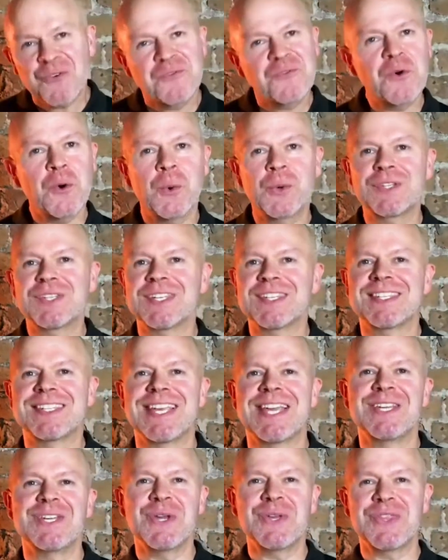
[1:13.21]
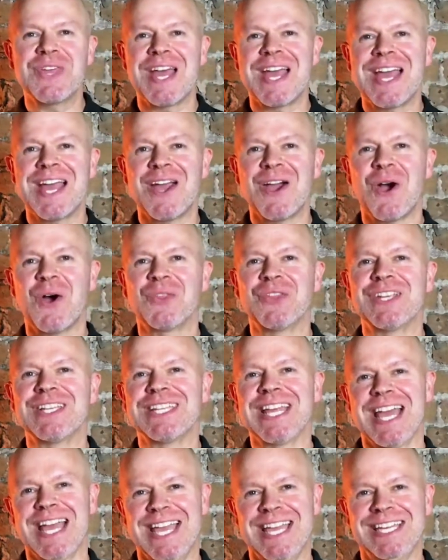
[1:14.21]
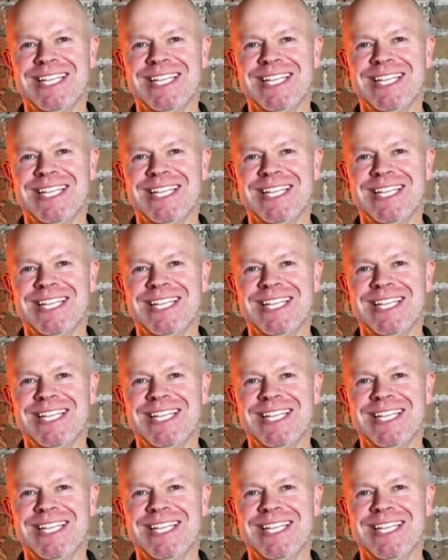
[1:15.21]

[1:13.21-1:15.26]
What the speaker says: forward to seeing you there on the day.